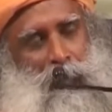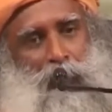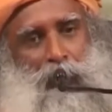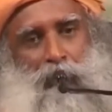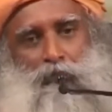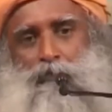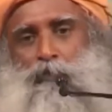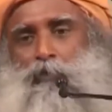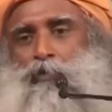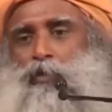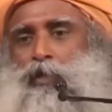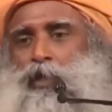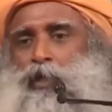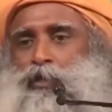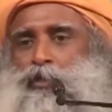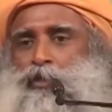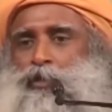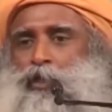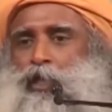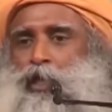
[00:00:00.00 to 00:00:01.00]
In a
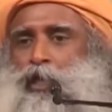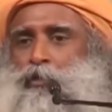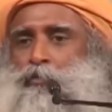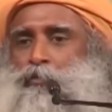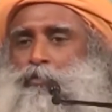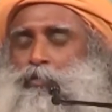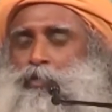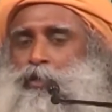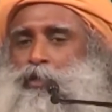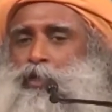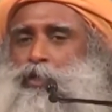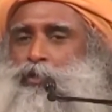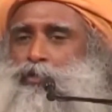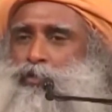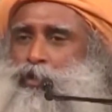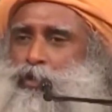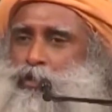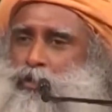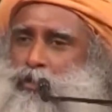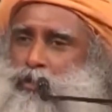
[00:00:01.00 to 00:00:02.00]
fortnight's time, it
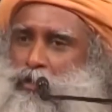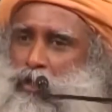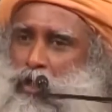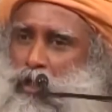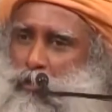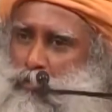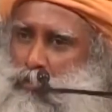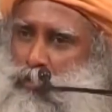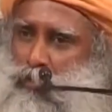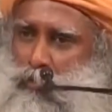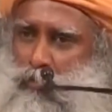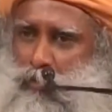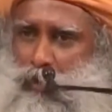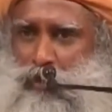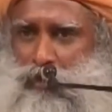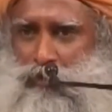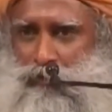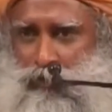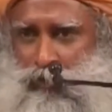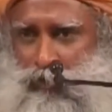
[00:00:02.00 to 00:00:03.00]
reached the topmost
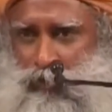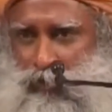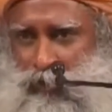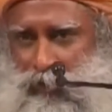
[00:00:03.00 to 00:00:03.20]
branch of the